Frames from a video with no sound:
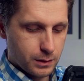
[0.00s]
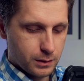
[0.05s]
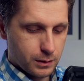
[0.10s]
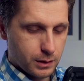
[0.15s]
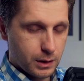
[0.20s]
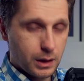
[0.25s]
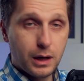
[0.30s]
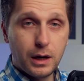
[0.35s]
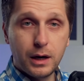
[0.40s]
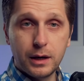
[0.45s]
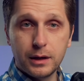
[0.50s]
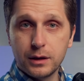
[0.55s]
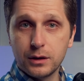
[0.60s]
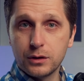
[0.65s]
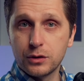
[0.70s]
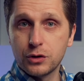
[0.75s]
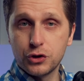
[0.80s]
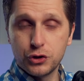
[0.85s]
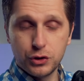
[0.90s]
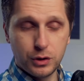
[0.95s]

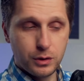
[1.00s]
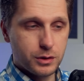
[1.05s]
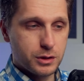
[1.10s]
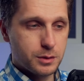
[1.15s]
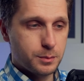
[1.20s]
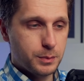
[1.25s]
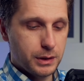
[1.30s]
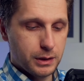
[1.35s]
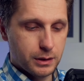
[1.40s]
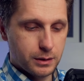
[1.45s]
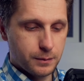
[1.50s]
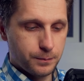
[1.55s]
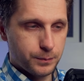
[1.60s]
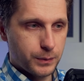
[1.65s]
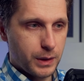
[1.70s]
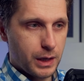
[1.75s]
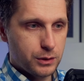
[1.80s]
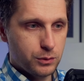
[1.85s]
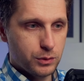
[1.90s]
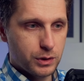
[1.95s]
higher shutter speed,
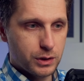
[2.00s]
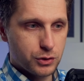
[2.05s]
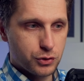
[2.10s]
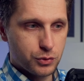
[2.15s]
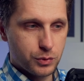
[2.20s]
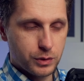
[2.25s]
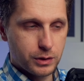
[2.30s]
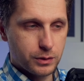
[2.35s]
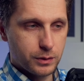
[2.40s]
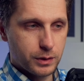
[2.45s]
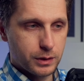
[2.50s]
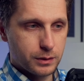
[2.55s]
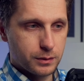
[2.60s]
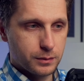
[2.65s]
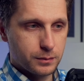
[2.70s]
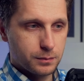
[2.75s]
and you can trigger it